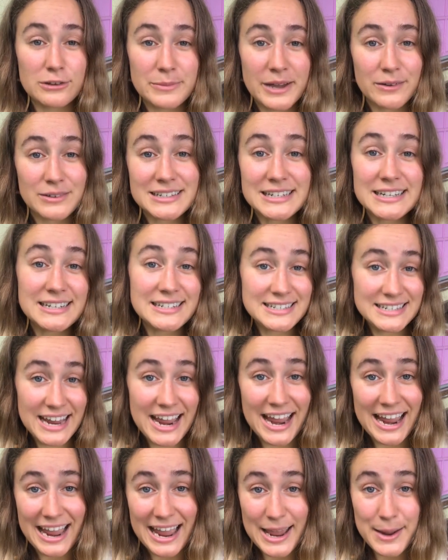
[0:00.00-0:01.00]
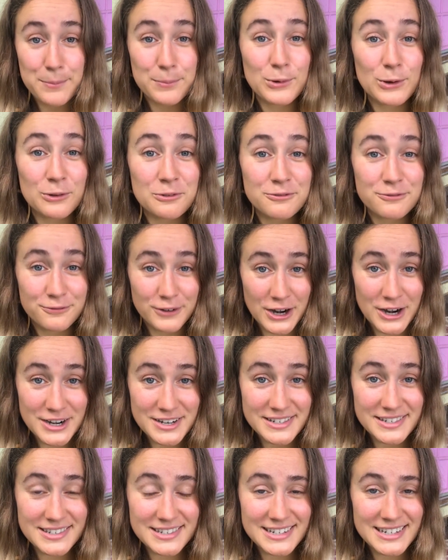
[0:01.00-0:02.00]
about today, April
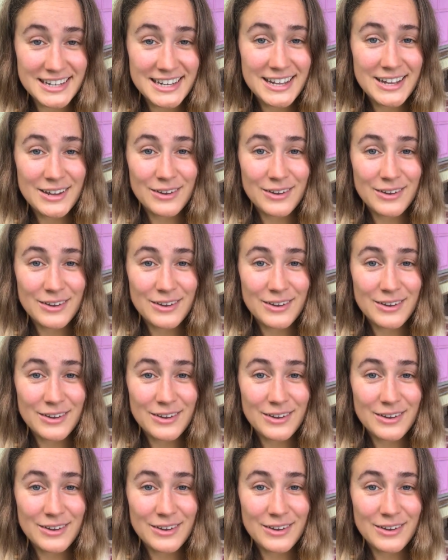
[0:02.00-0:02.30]
1st,